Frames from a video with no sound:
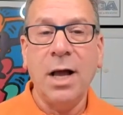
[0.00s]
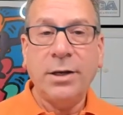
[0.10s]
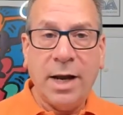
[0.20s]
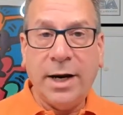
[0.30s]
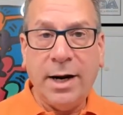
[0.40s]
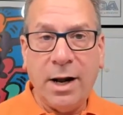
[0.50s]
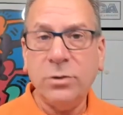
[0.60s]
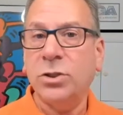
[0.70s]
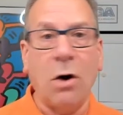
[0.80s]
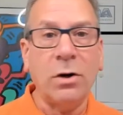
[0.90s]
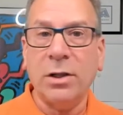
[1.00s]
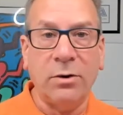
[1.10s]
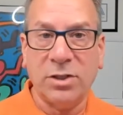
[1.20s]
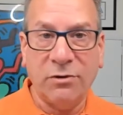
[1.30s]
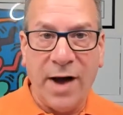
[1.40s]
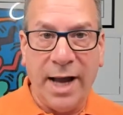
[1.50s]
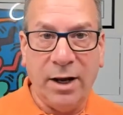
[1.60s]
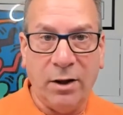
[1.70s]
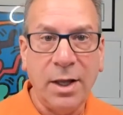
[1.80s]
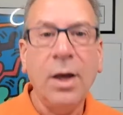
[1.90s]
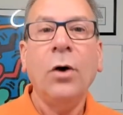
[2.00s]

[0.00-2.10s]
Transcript: no, don't close the file.